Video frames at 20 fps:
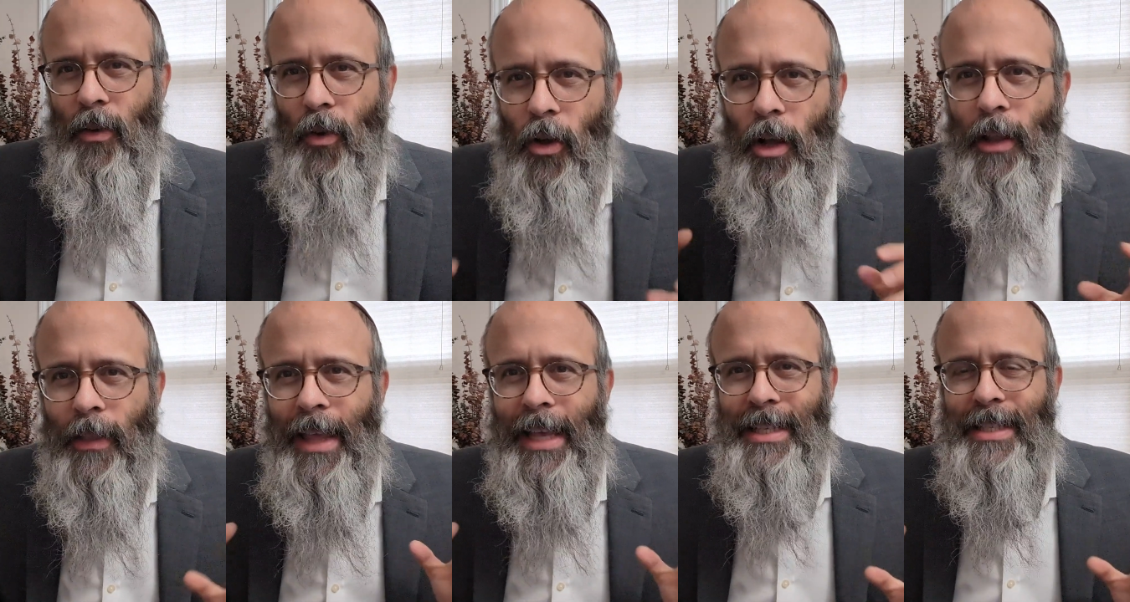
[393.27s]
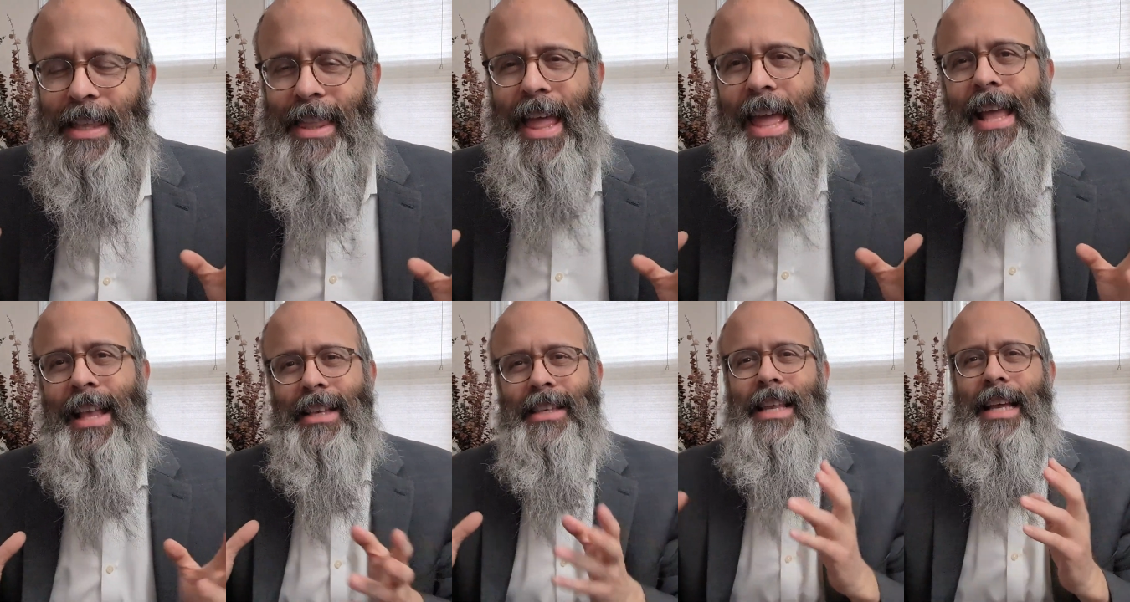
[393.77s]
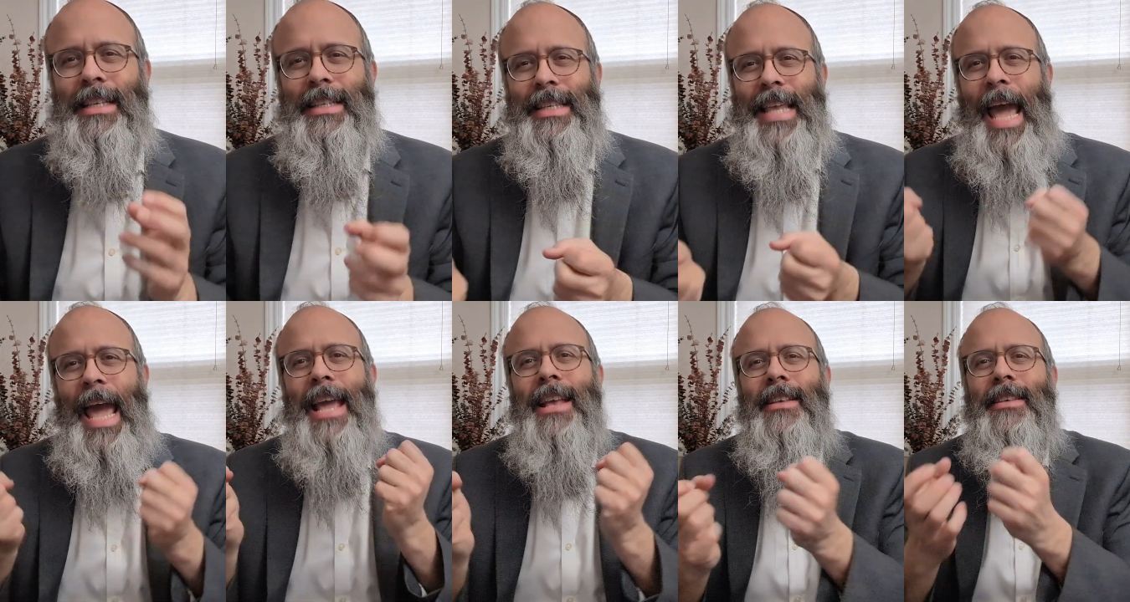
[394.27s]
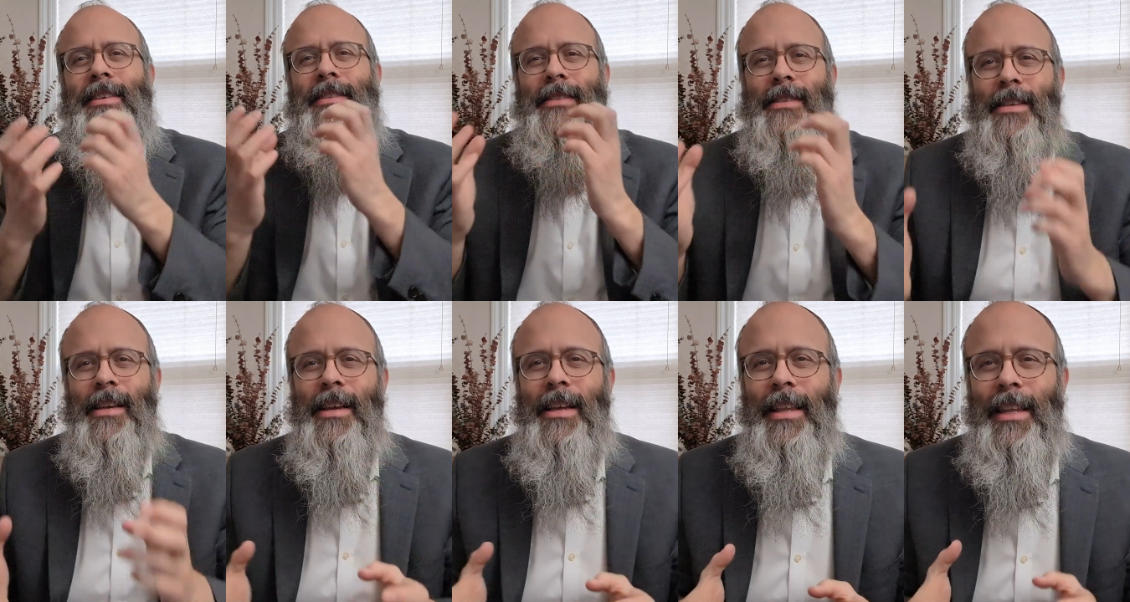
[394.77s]
all these things that
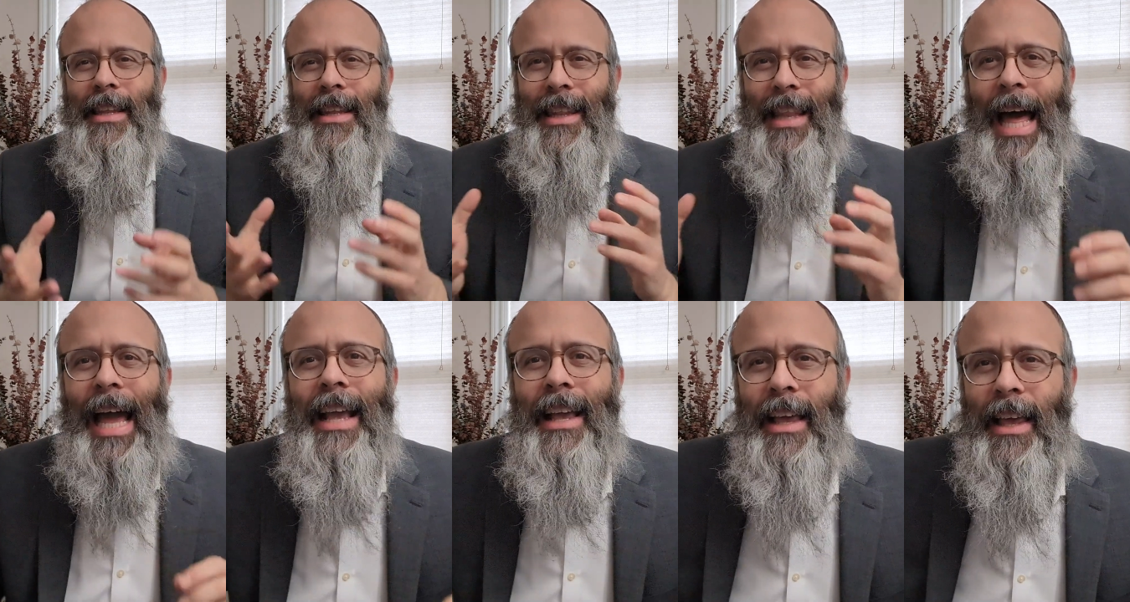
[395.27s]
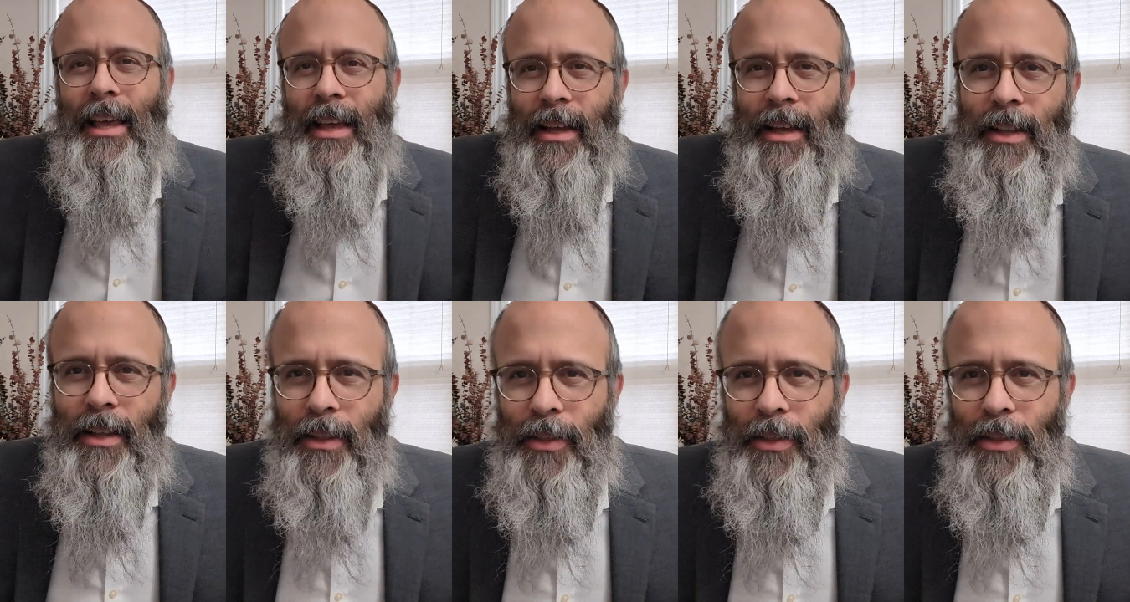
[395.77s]
taste like